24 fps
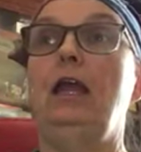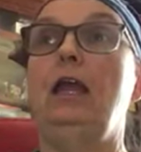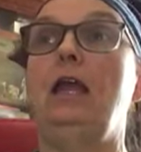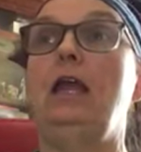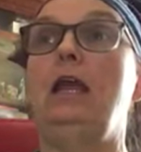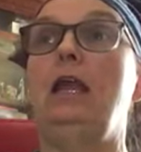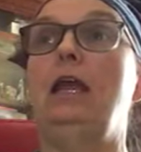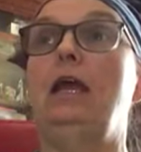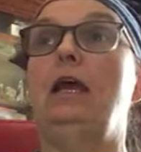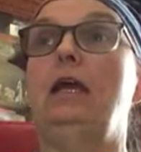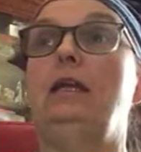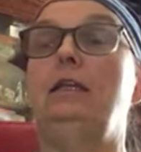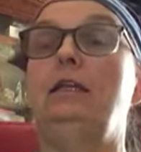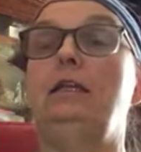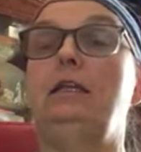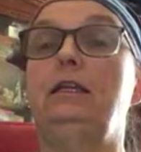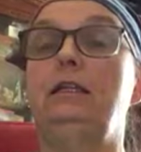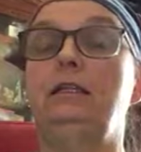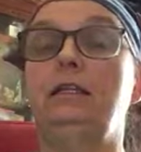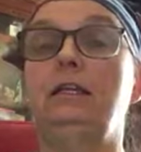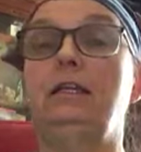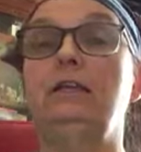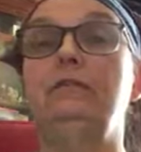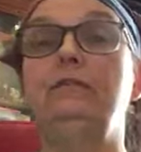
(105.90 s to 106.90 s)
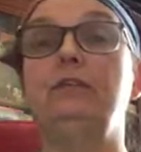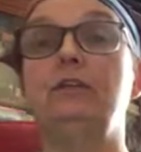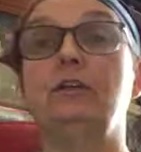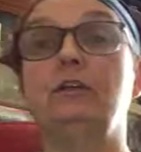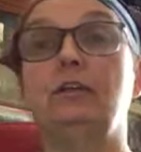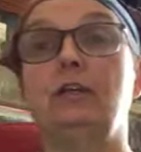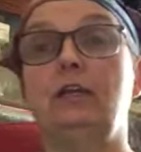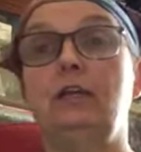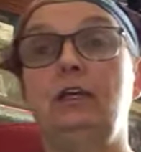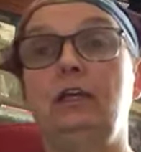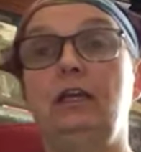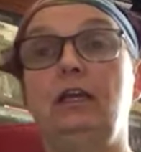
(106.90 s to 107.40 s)
and it gives
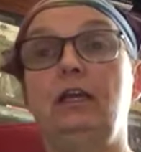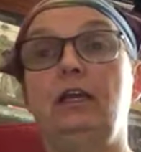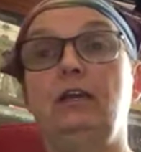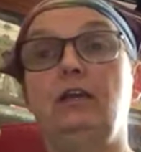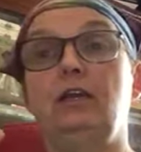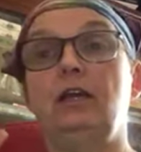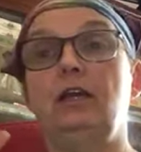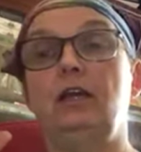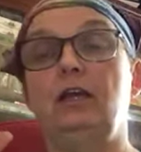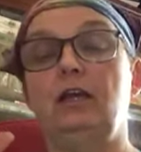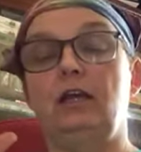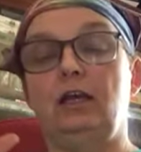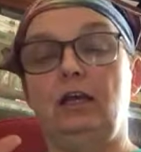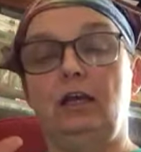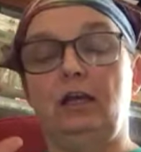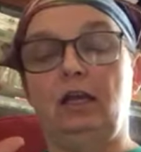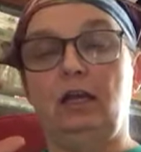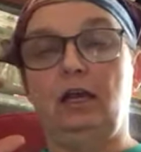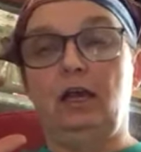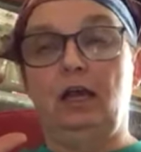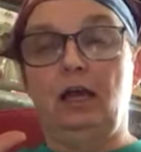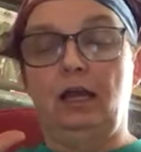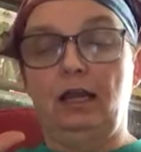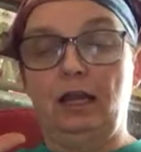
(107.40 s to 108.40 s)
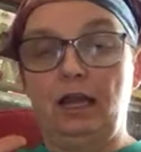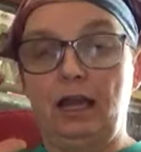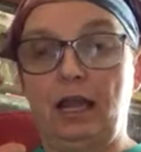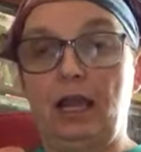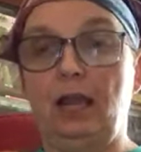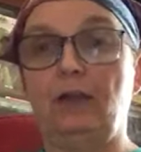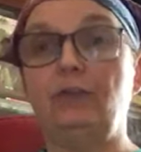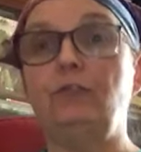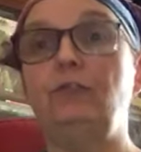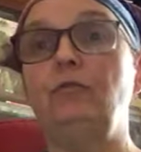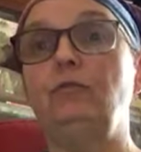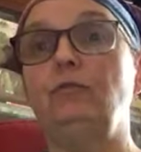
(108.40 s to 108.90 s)
an
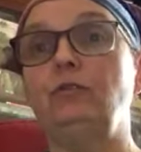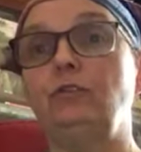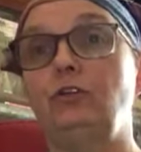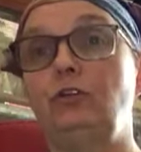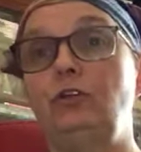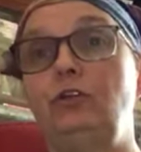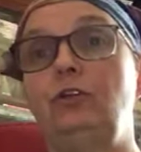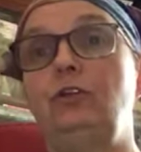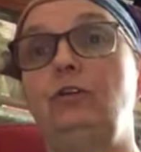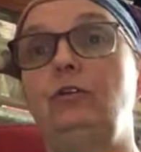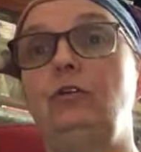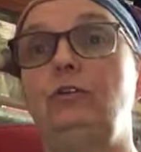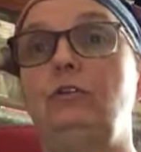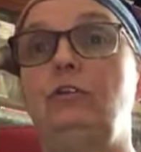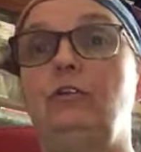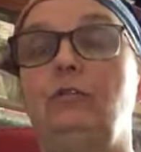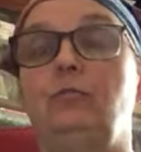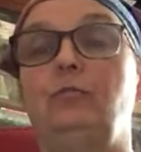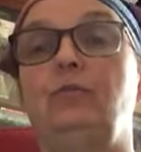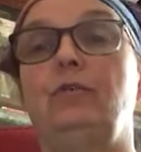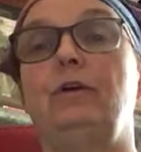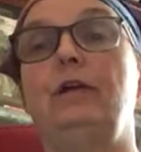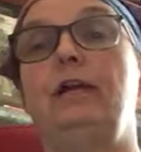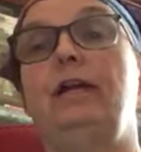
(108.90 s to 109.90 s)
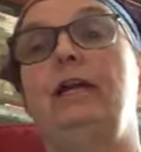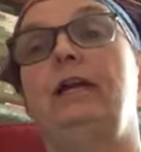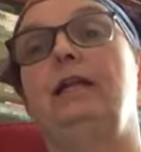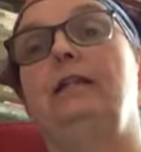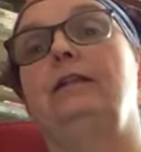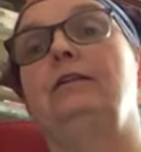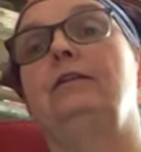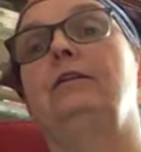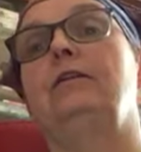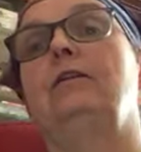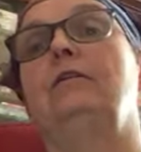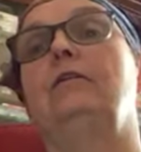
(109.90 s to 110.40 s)
actual cue to the
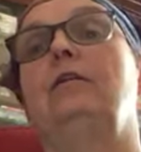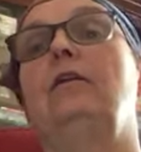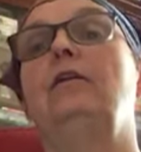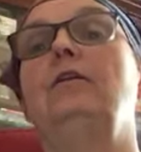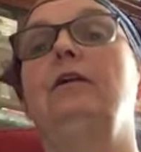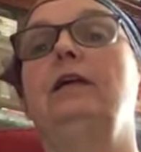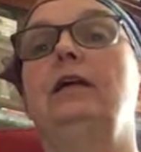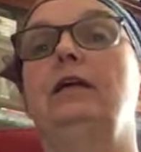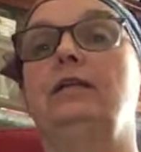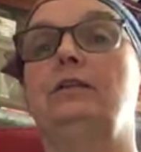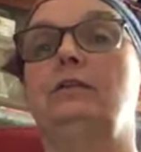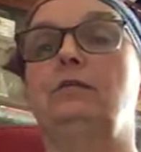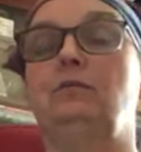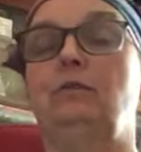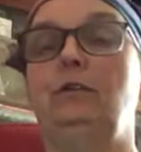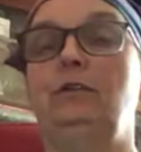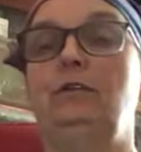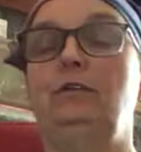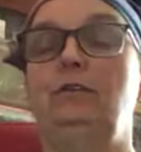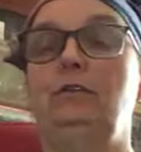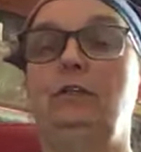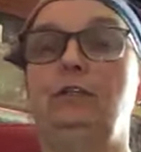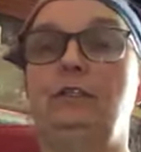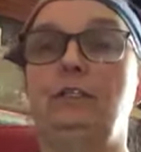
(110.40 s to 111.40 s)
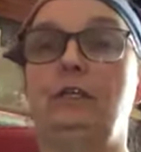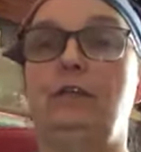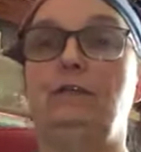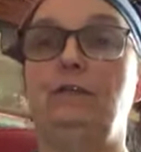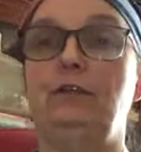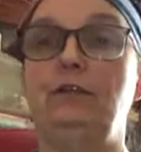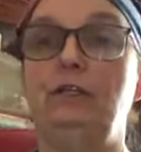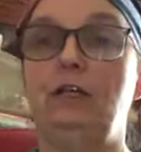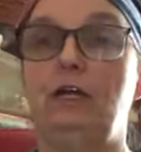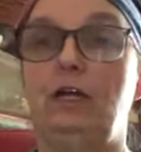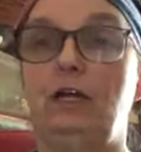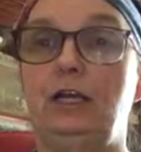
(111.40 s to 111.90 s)
brain to go, oh yes, we do this
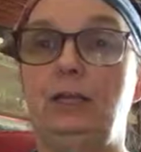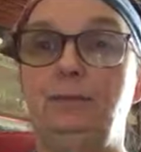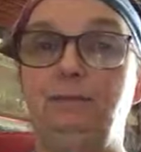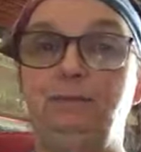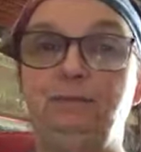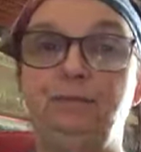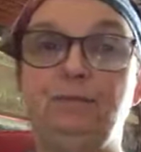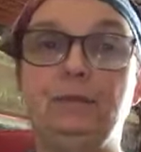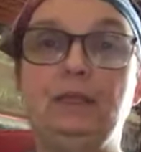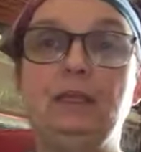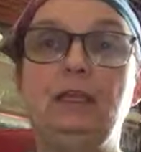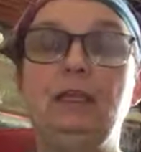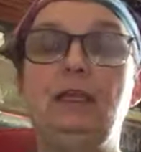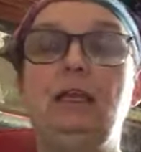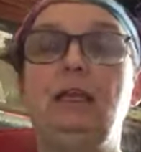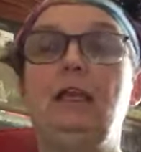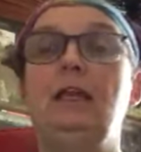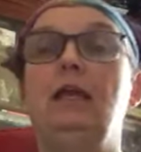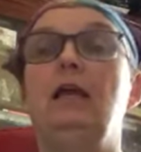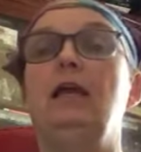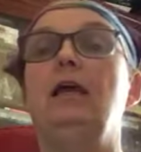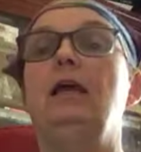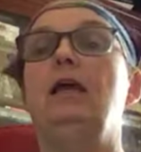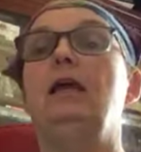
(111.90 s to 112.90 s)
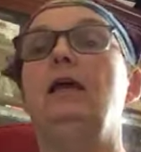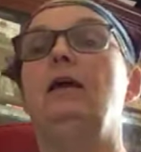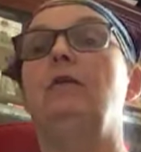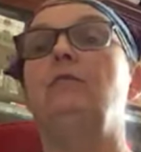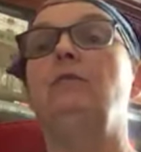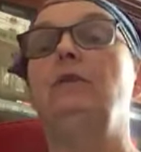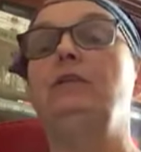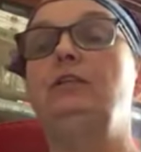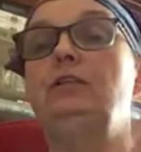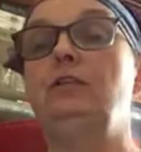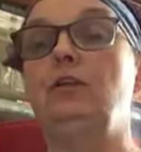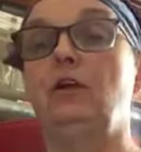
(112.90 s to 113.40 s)
every time
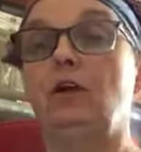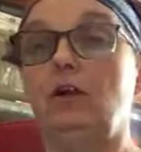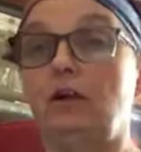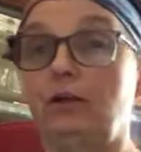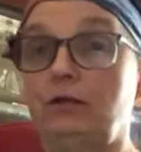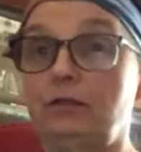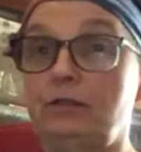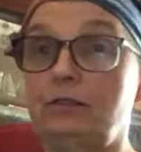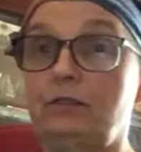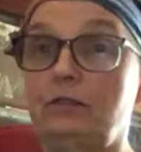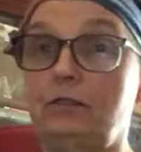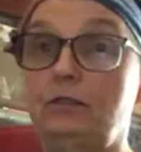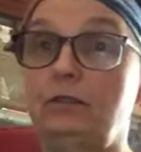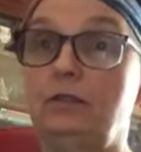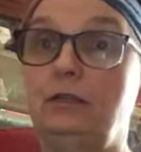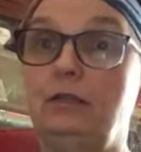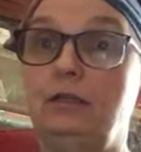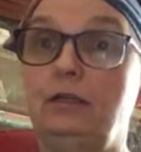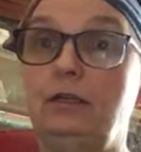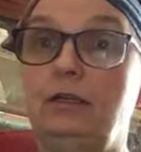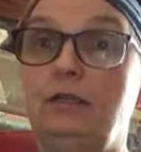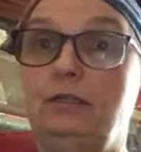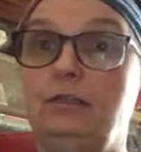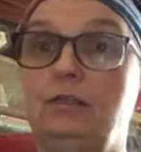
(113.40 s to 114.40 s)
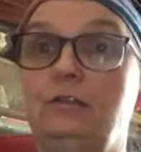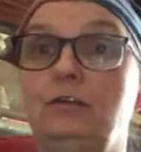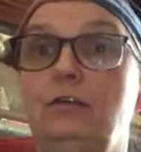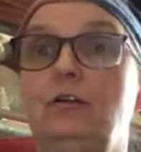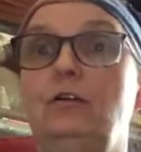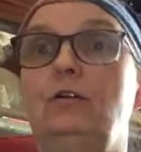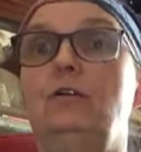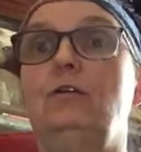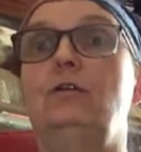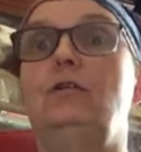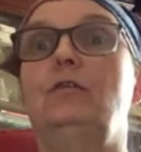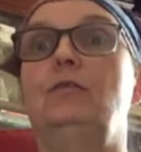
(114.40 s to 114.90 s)
we start,
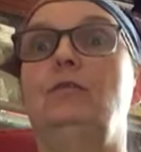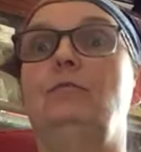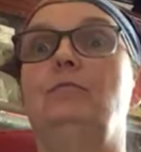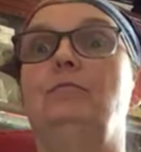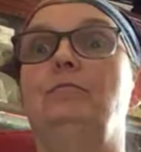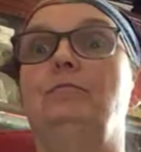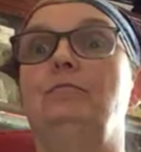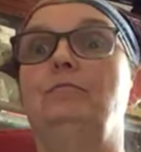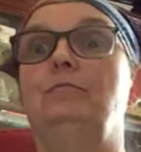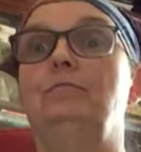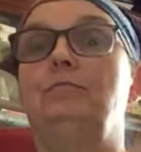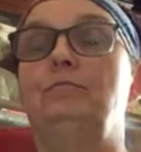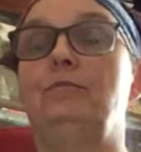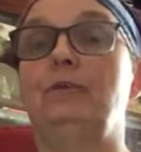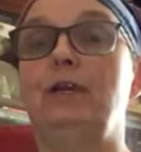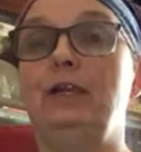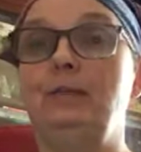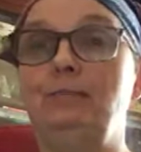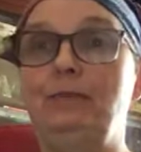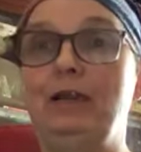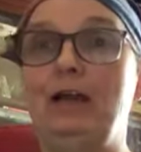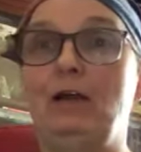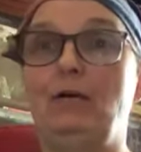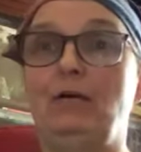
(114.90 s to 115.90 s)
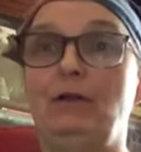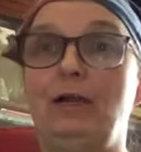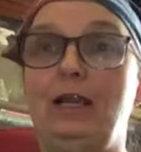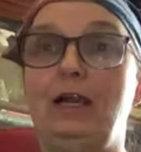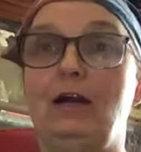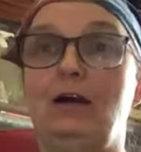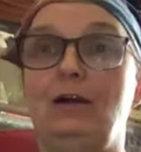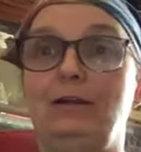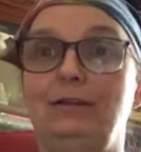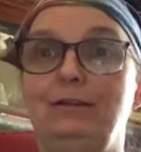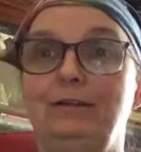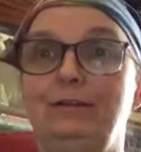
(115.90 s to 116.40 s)
so brain power
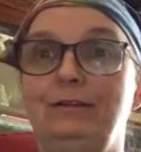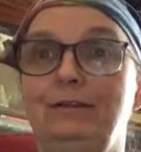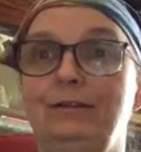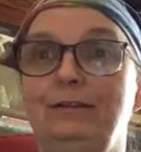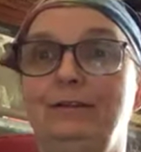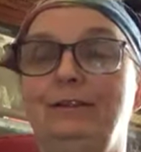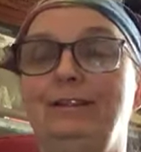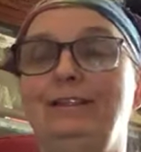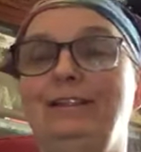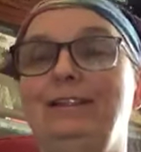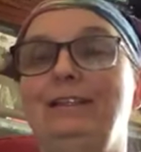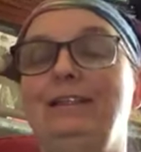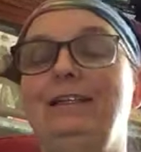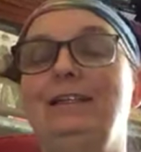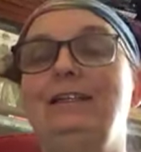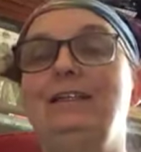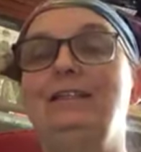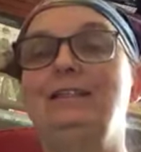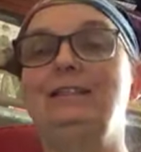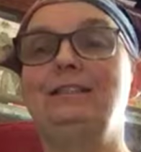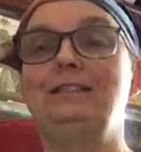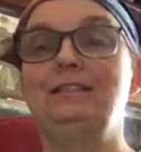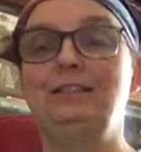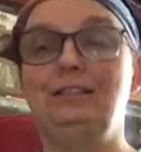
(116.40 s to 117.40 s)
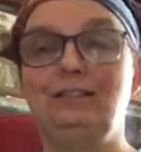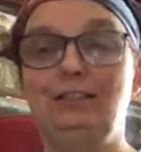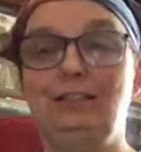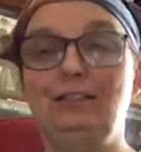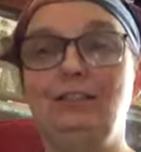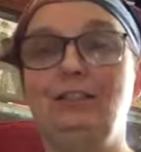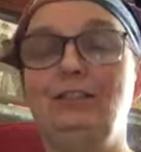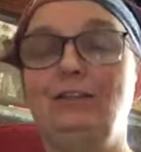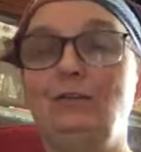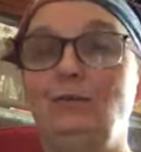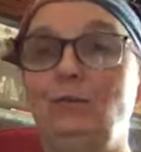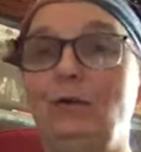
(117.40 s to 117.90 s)
out. It's
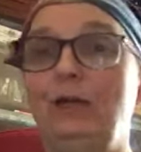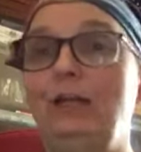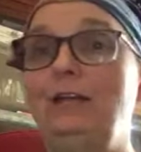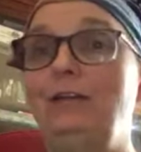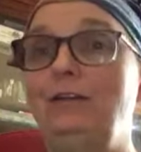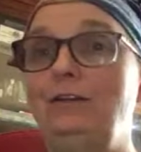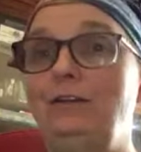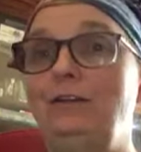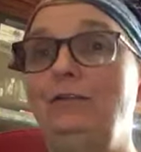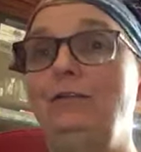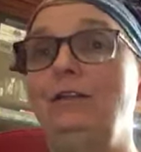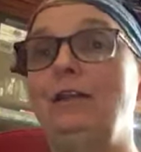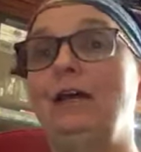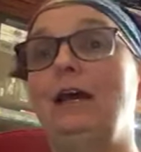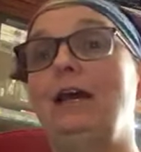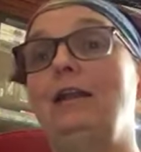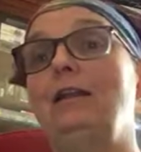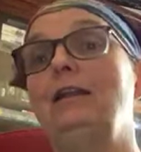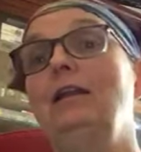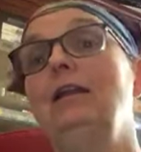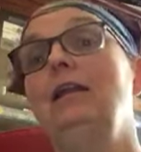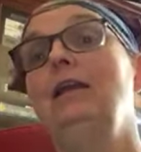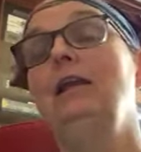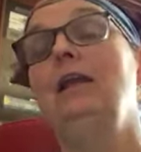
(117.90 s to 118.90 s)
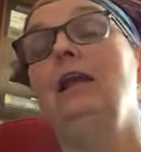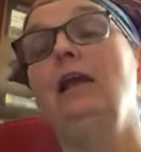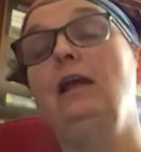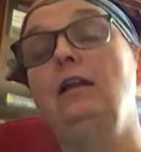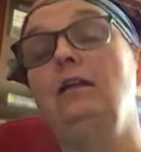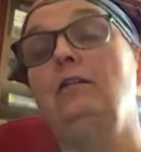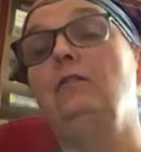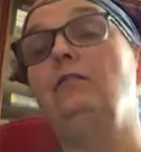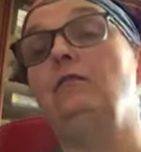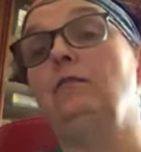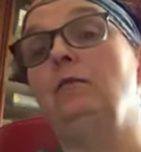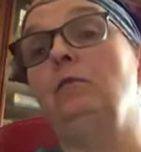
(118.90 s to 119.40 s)
just a way to do that
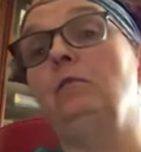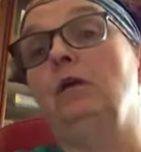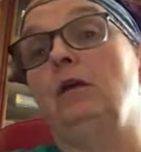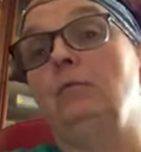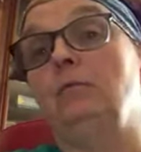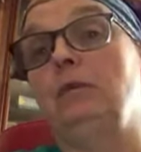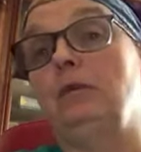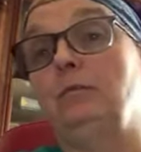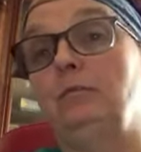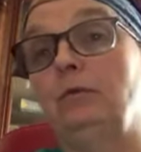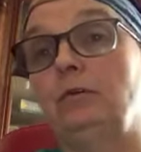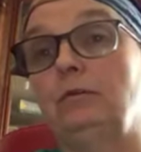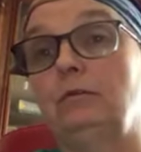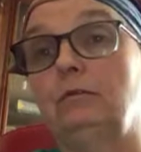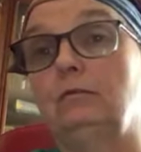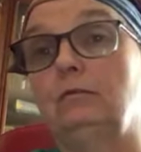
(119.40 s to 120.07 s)
and to remind people